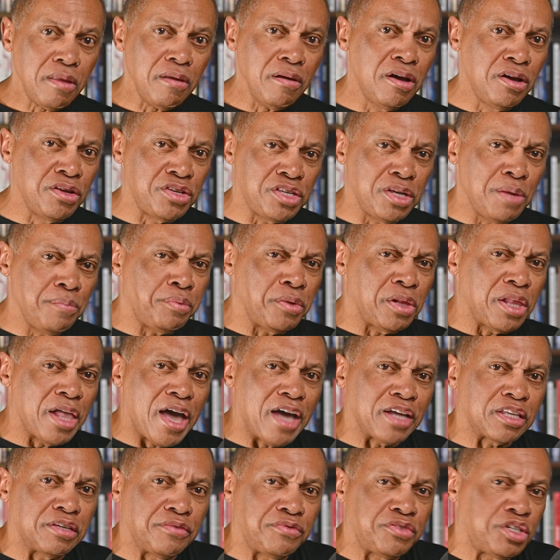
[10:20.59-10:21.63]
A simple
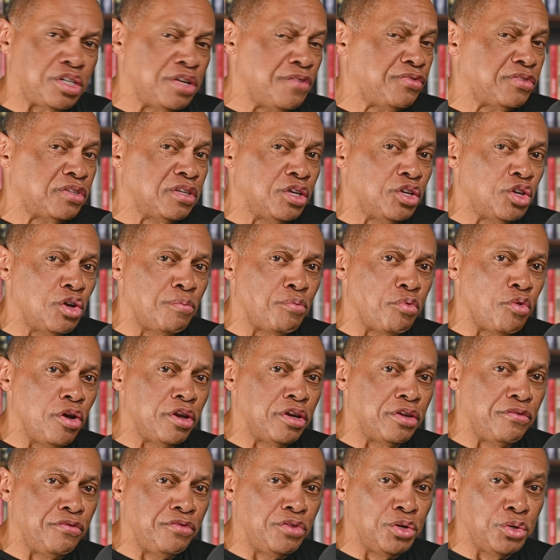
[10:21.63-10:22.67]
act of shifting your
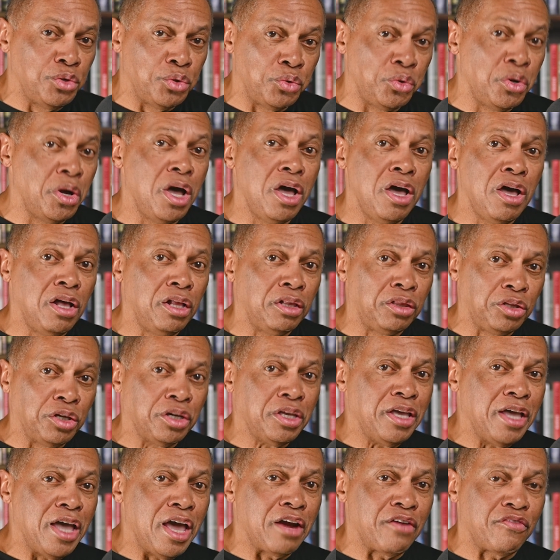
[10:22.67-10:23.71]
point of view,
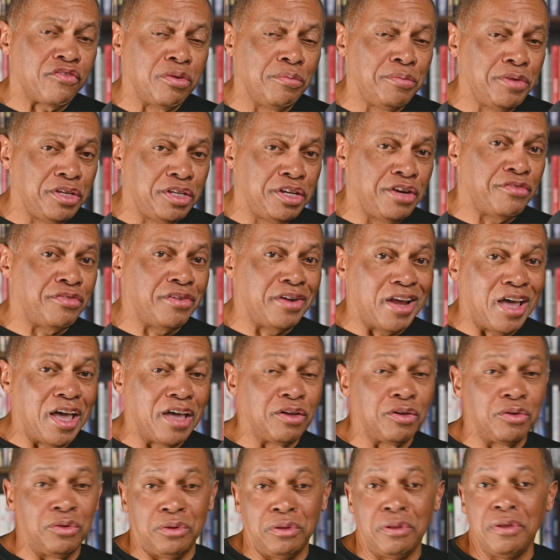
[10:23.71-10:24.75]
looking at it from a different
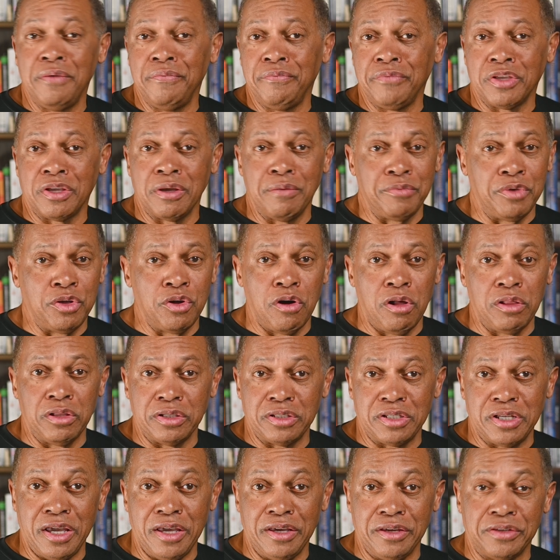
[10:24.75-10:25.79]
angle, can be all
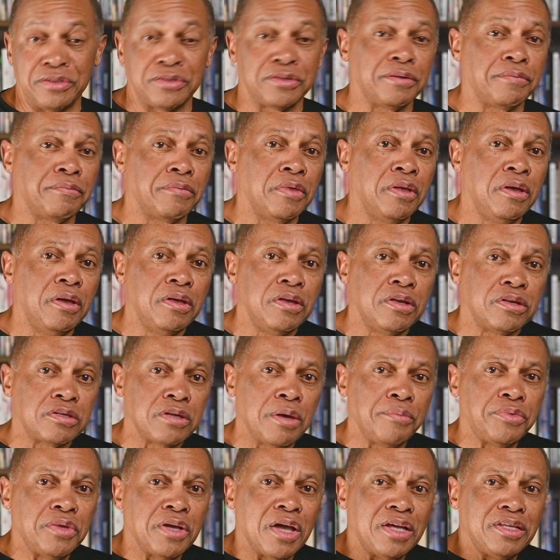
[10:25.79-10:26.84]
it takes.
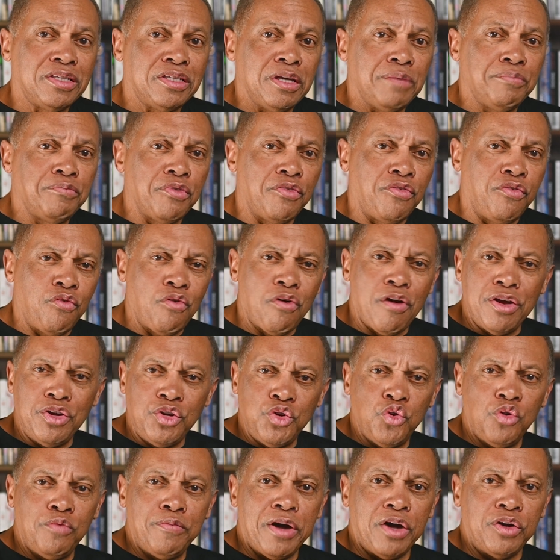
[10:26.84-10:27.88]
Something I did before I
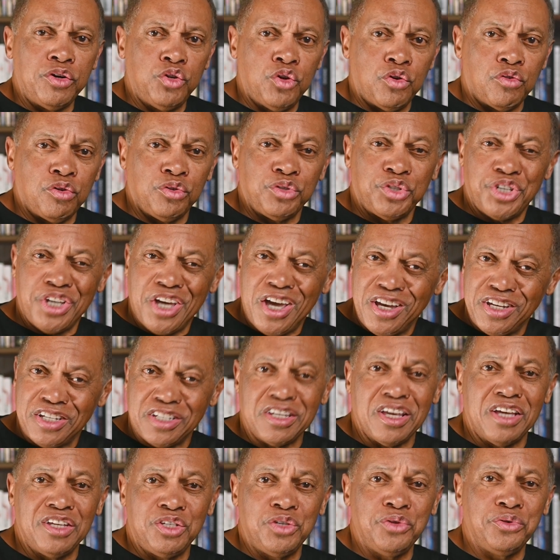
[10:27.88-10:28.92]
knew about neural change
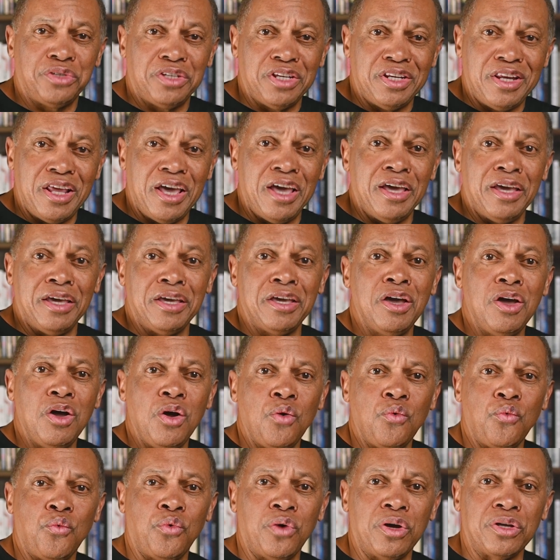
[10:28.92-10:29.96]
as I do today
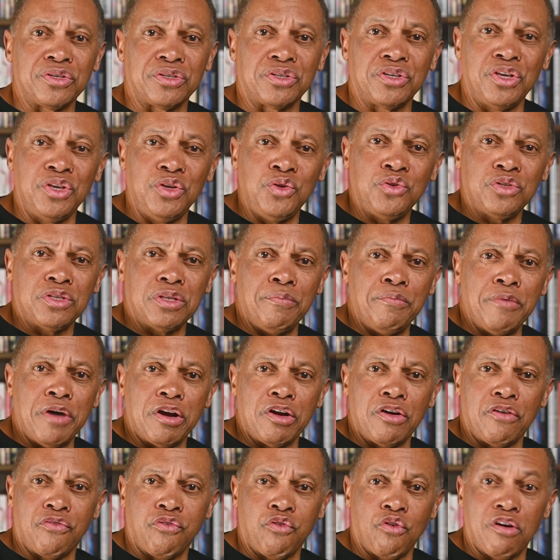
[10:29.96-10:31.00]
was to use the
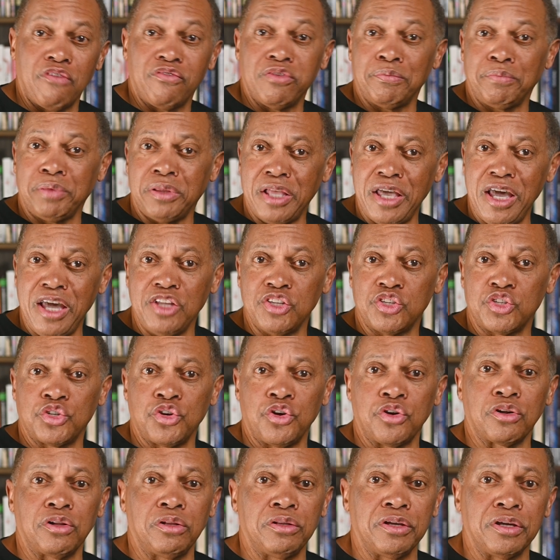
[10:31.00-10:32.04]
metaphor of a plane
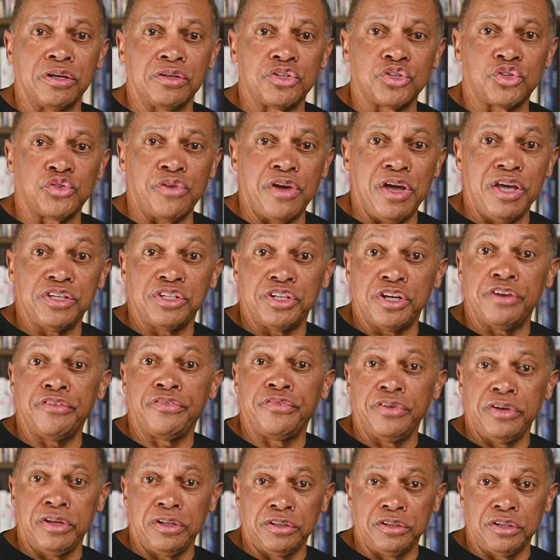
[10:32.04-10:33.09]
circling a strange
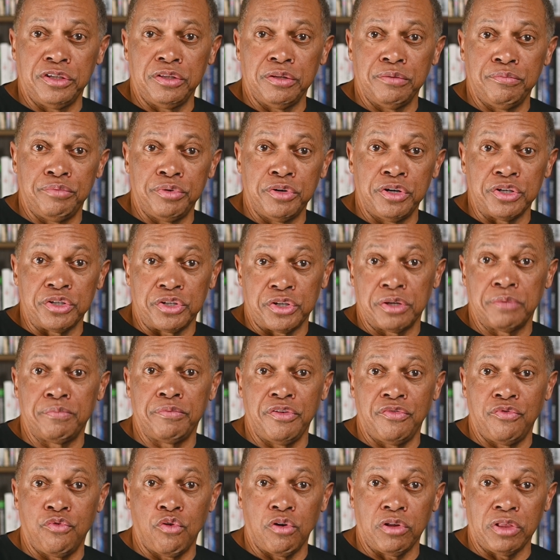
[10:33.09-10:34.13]
airfield in the bush
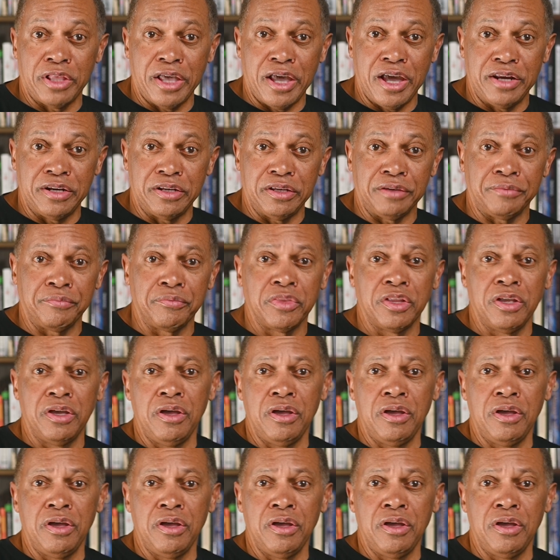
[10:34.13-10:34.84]
before landing.